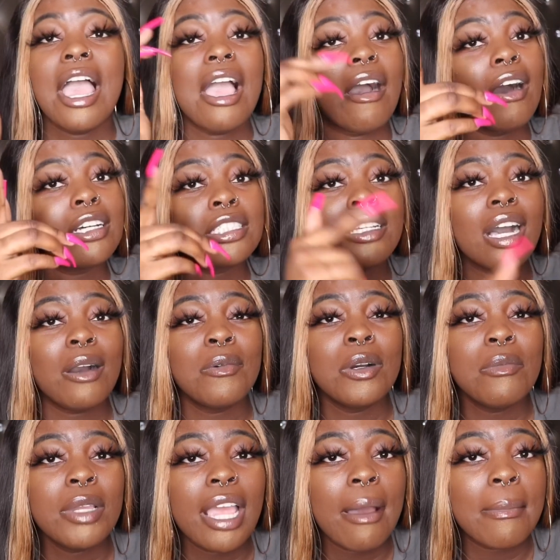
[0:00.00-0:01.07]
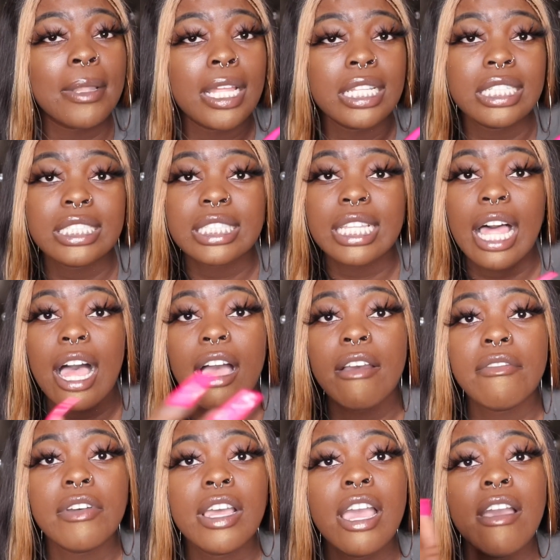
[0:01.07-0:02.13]
Also, I will be at Playlist
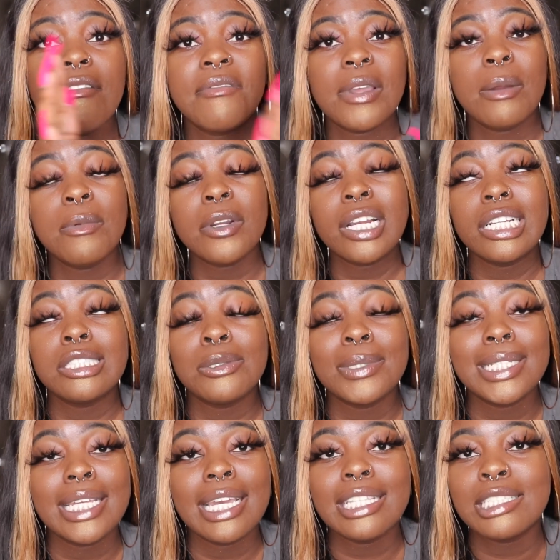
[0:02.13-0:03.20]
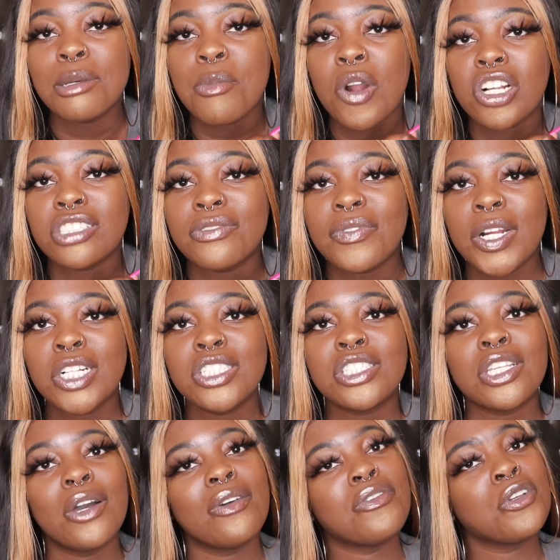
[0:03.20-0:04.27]
Live February 28th to March 1st.
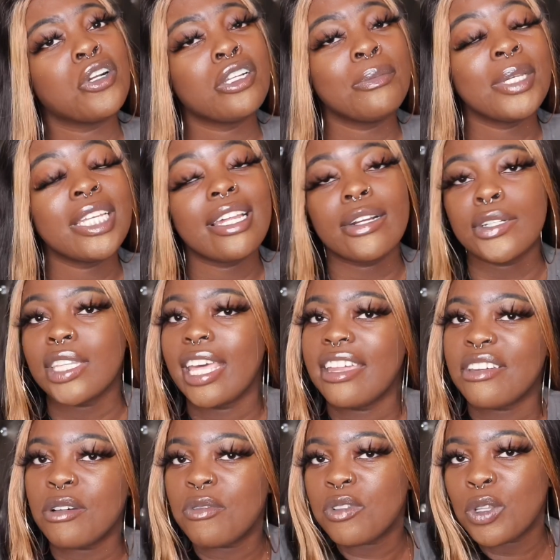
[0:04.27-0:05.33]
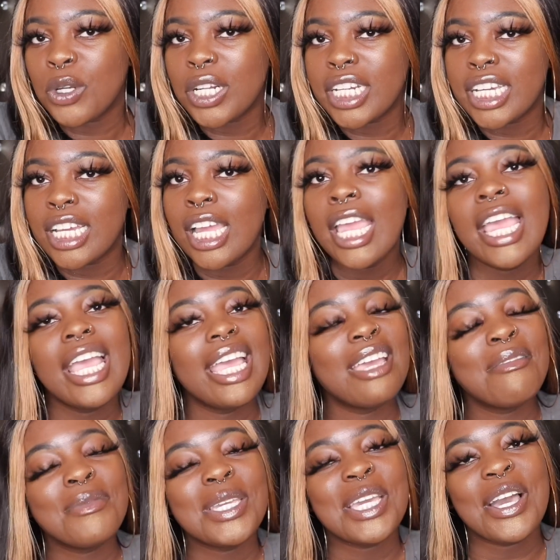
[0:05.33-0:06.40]
So if you're gonna be in Orlando, Florida,
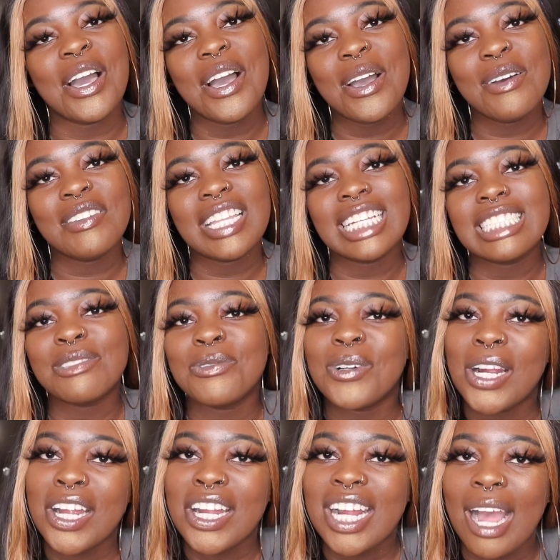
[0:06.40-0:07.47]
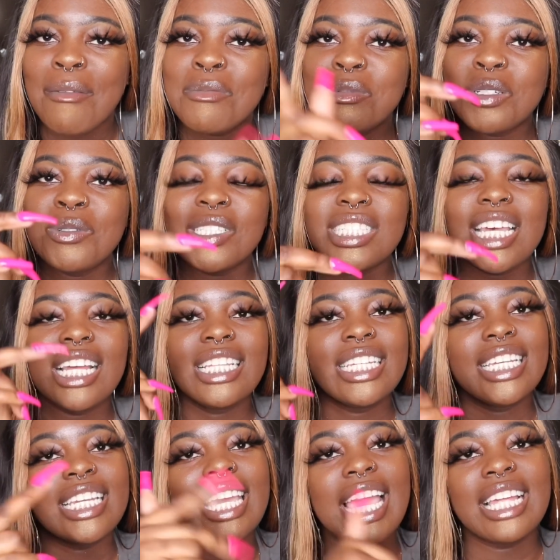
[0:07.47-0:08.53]
hit me up. Let's work. I'm gonna be with Telly
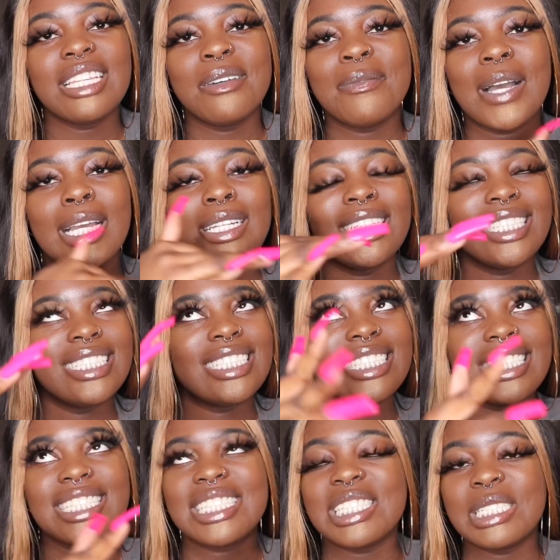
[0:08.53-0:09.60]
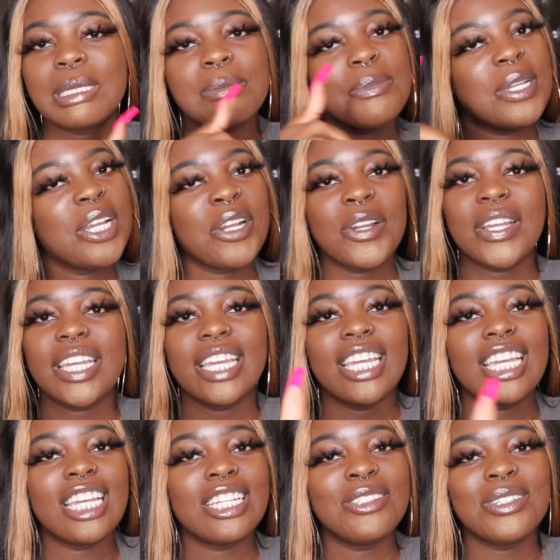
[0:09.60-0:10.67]
and Kayla, my good sisters,
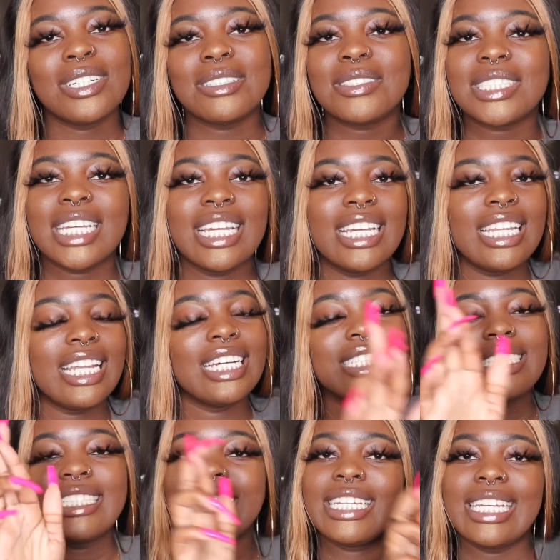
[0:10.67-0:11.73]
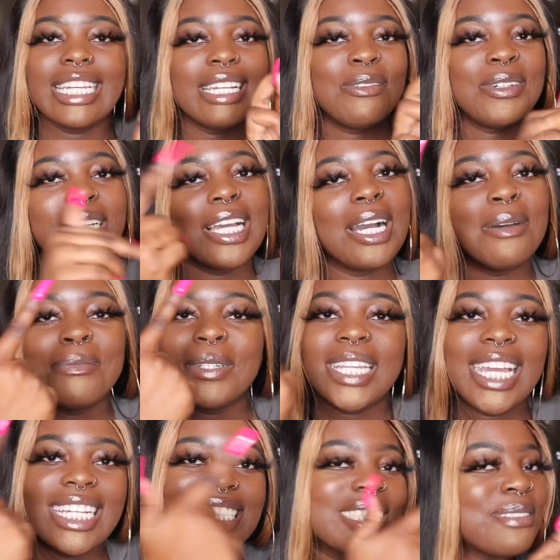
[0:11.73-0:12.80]
period. You know what I'm saying? Us to the end. We up
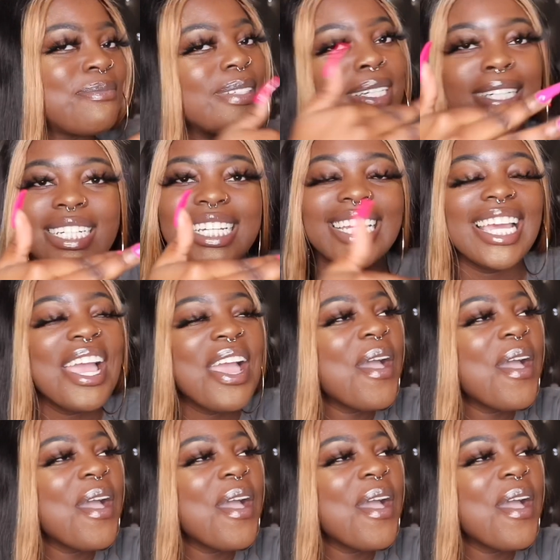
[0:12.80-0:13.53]
next, period.